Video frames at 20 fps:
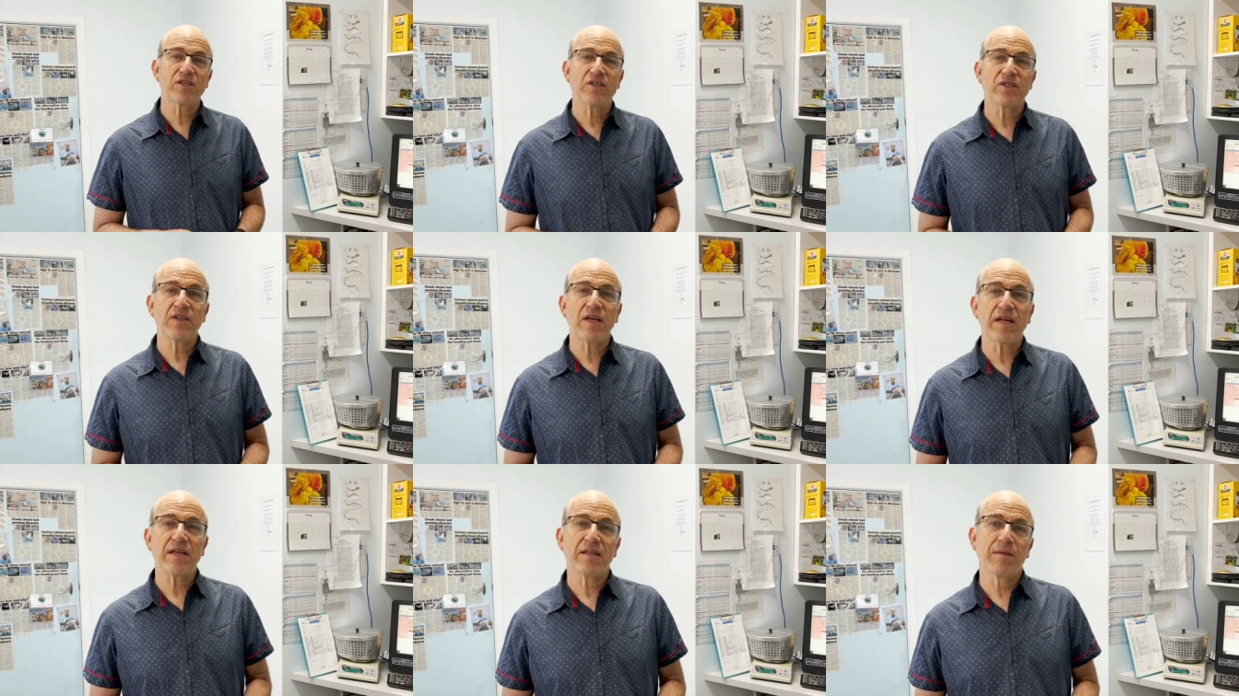
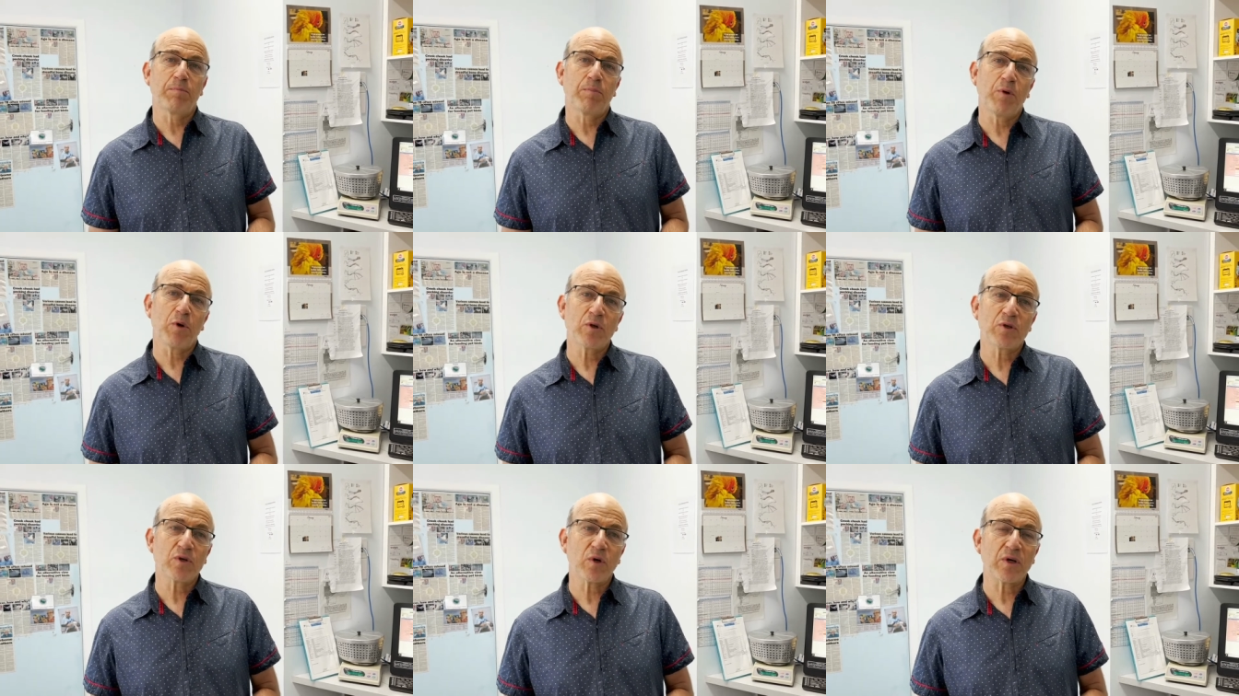that
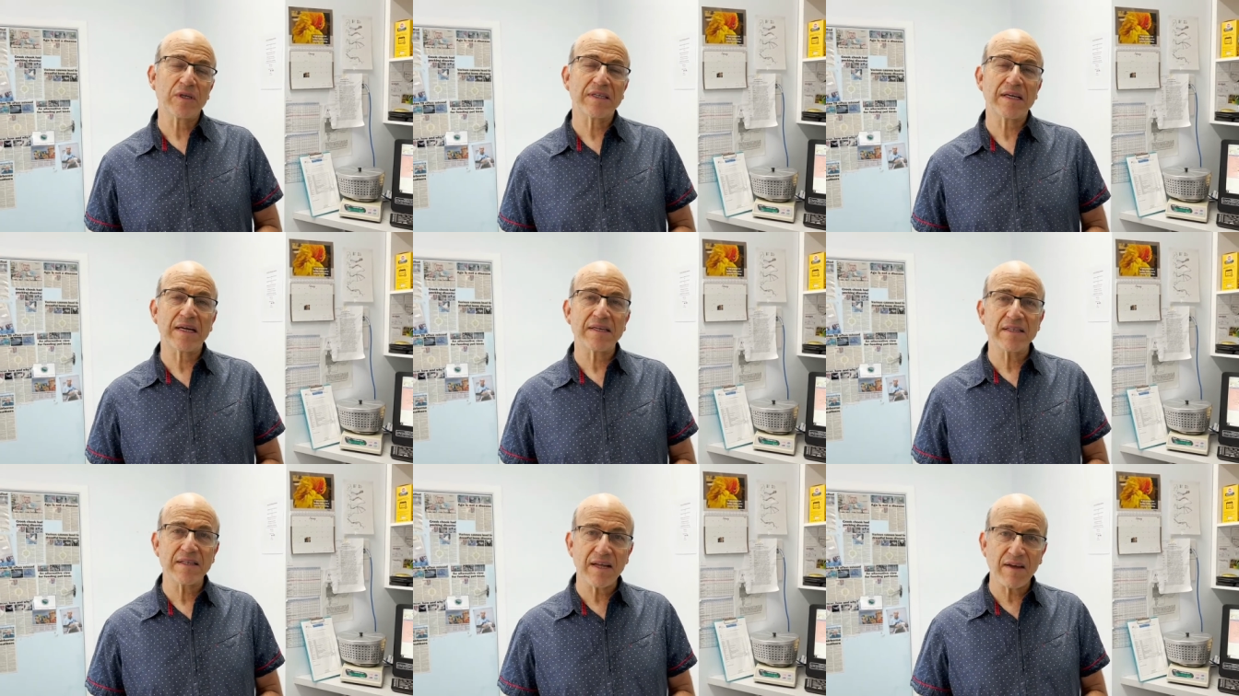birds are on
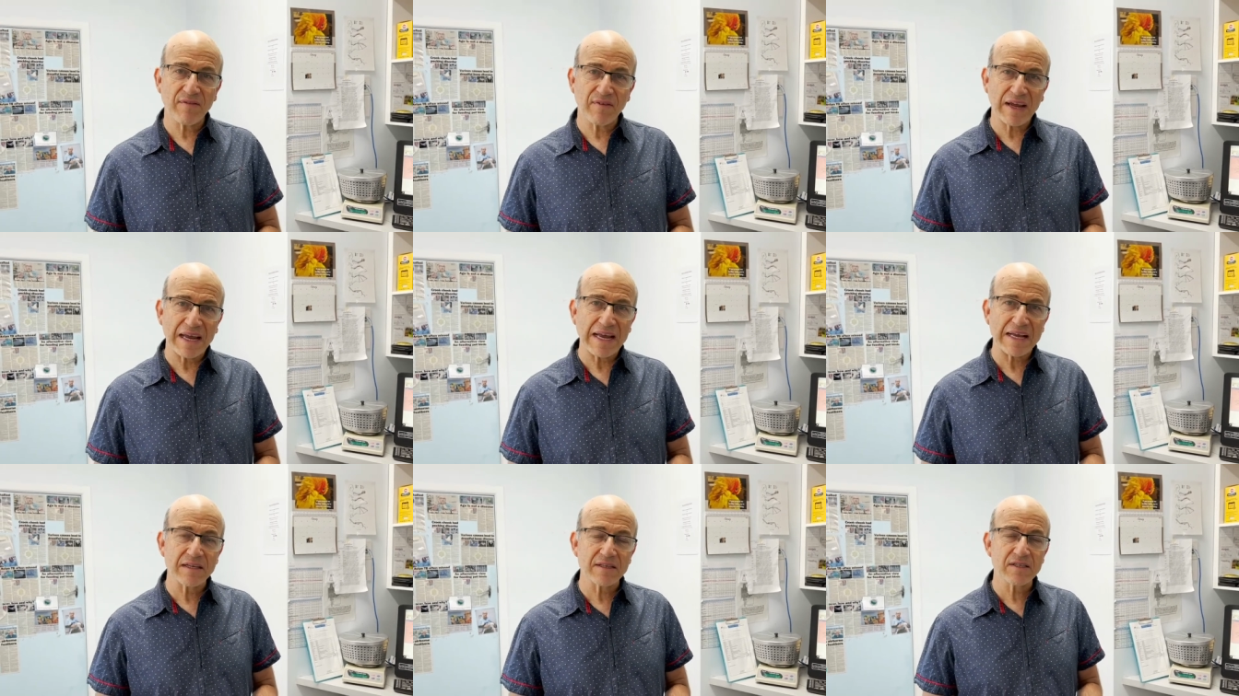doesn't have
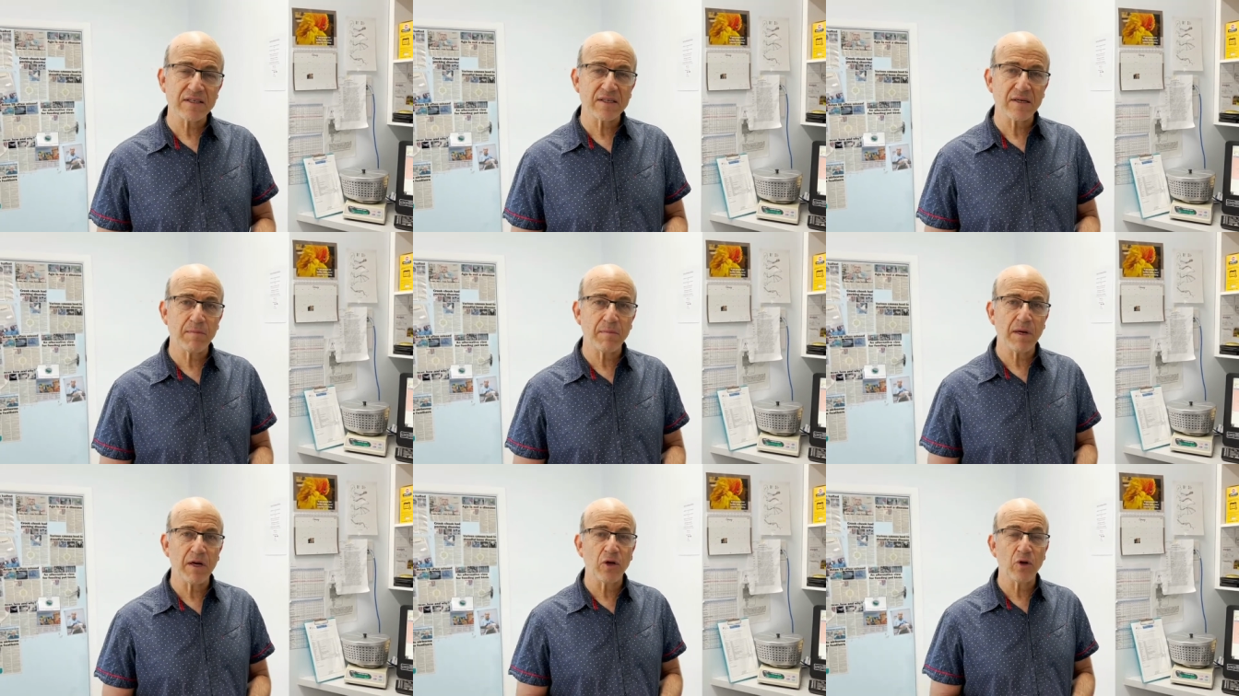
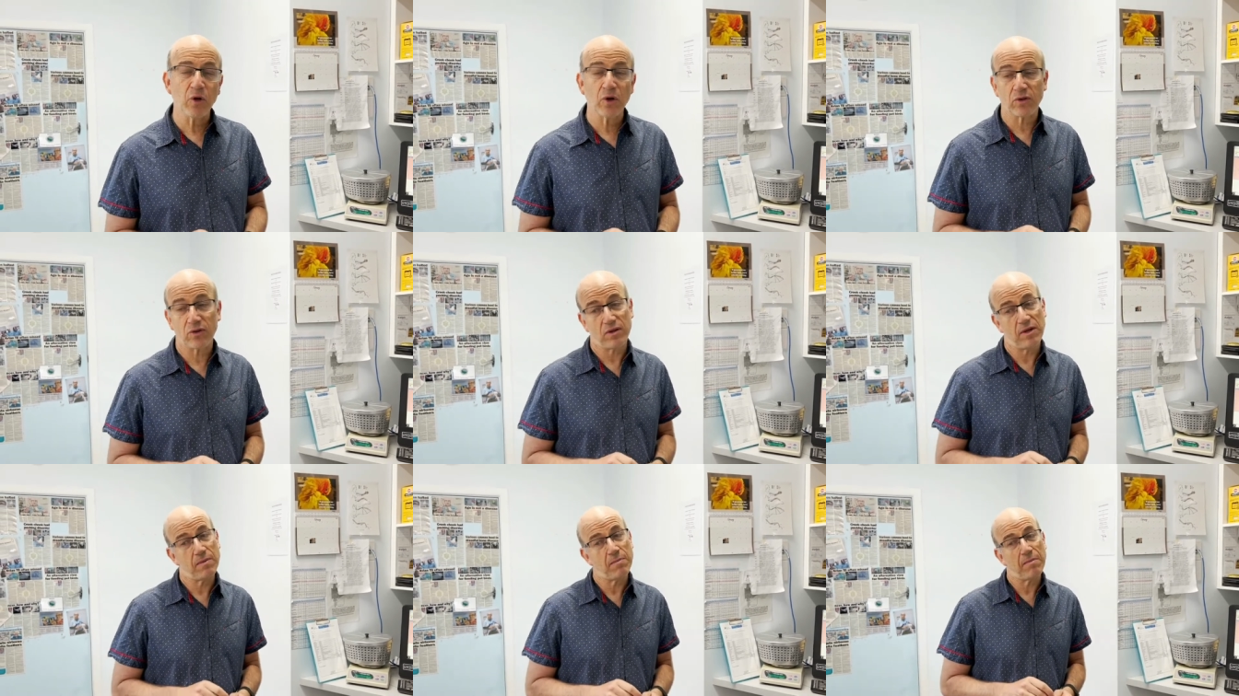calcium, and
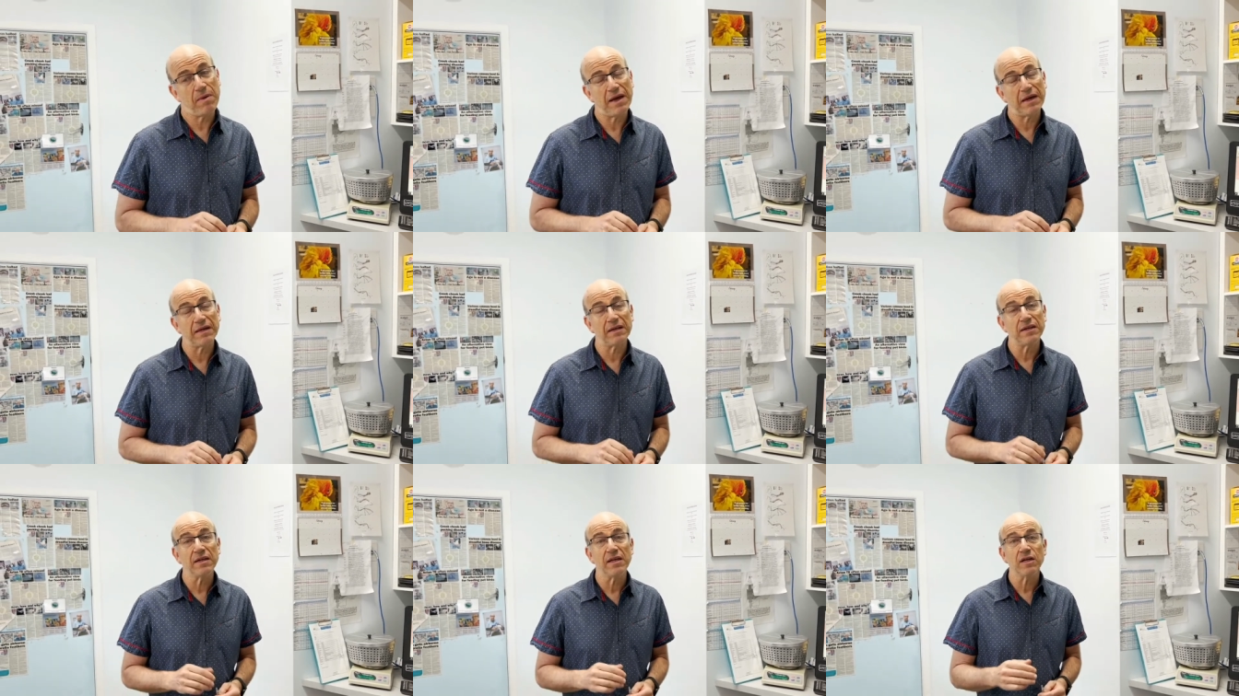not the
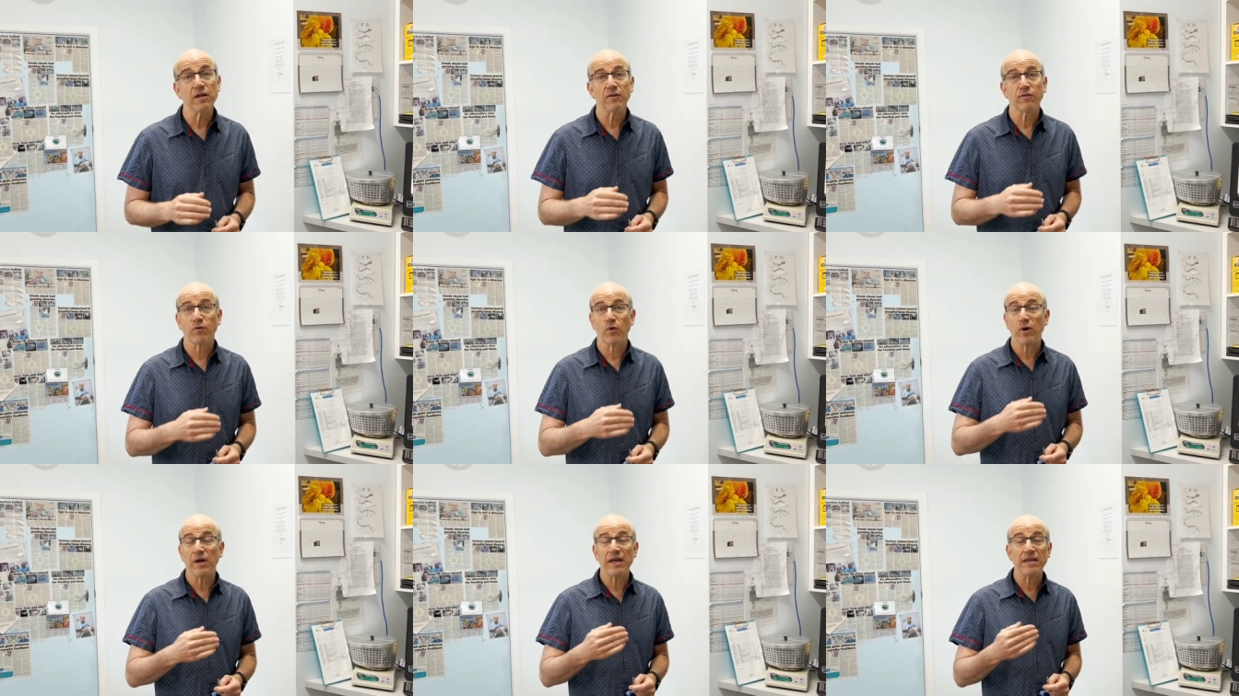amount needed
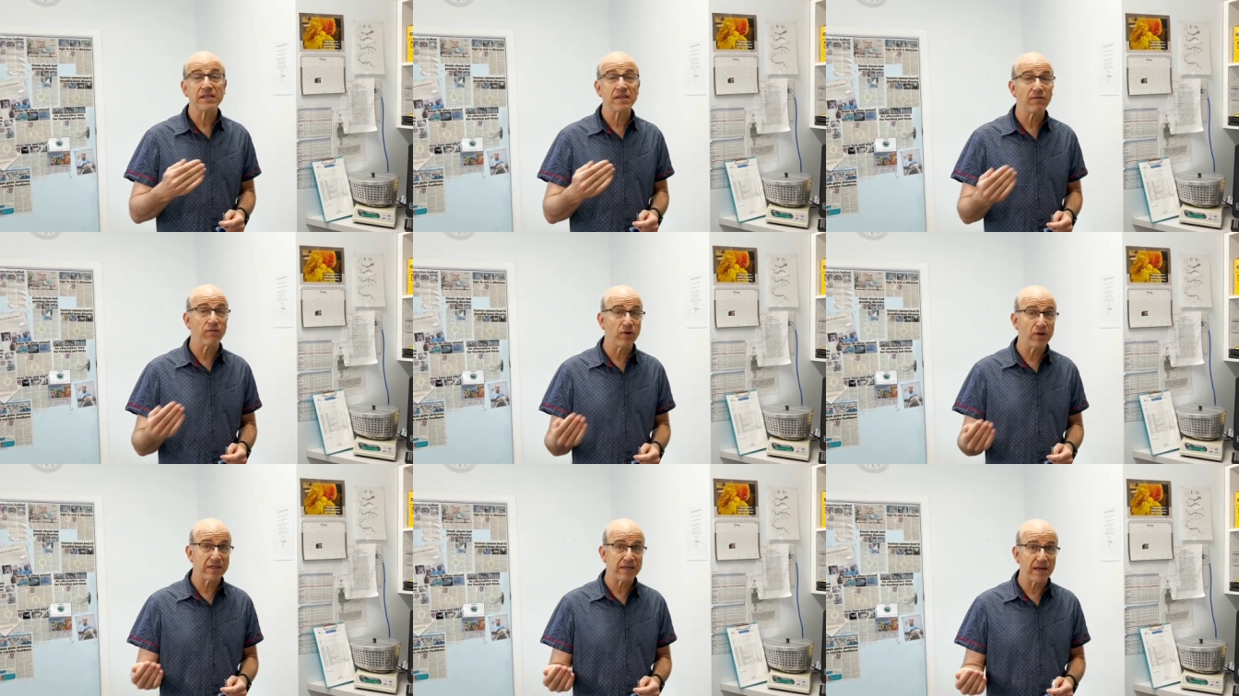for eggs
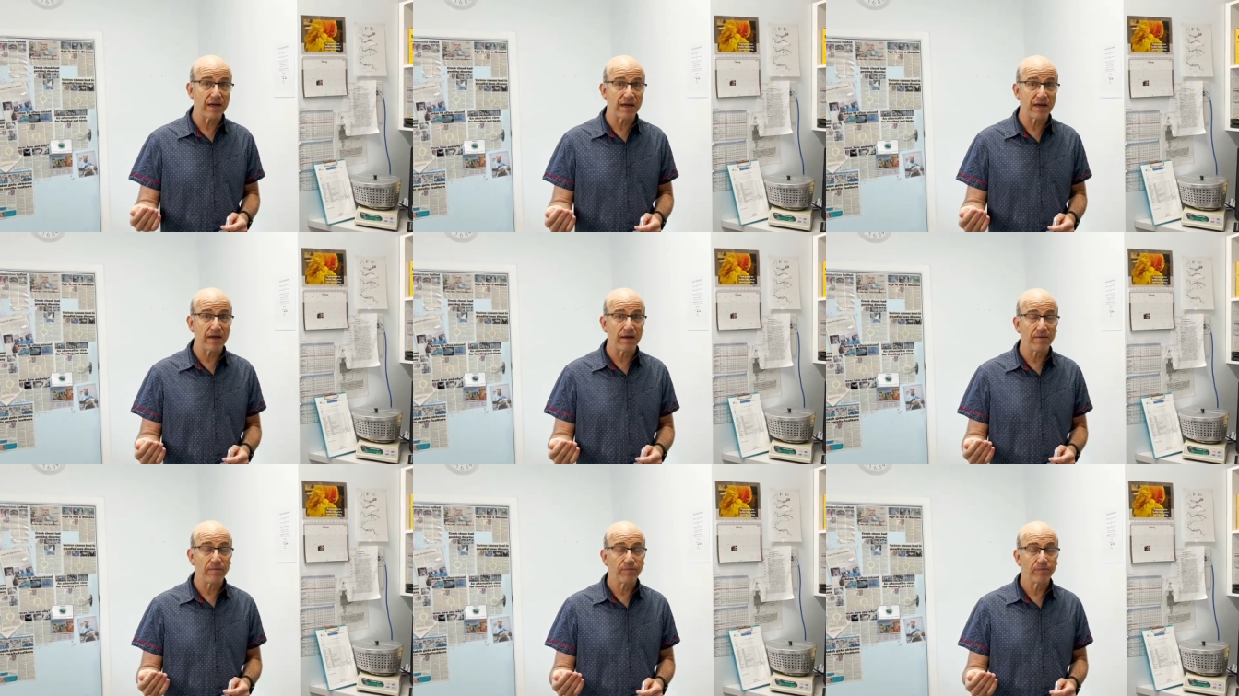every day.